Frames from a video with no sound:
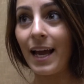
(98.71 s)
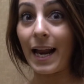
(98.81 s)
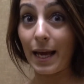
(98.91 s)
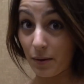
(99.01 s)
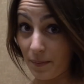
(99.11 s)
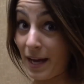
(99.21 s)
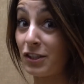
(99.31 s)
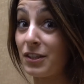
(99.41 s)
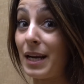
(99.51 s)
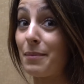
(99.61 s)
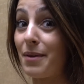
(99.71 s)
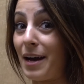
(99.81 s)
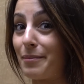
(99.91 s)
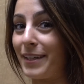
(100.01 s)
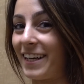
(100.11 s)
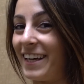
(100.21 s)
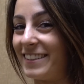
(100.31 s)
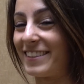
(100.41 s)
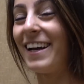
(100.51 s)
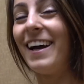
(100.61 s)
And I imagine that I'm not,
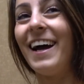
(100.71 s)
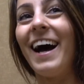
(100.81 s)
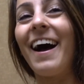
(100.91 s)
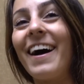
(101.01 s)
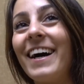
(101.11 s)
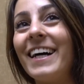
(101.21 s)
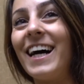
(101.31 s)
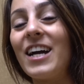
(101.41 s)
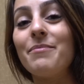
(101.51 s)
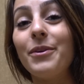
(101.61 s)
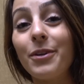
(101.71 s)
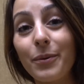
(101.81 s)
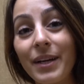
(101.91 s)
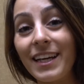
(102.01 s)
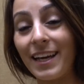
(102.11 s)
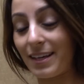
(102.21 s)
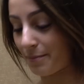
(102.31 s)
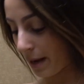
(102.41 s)
because I'm new to it and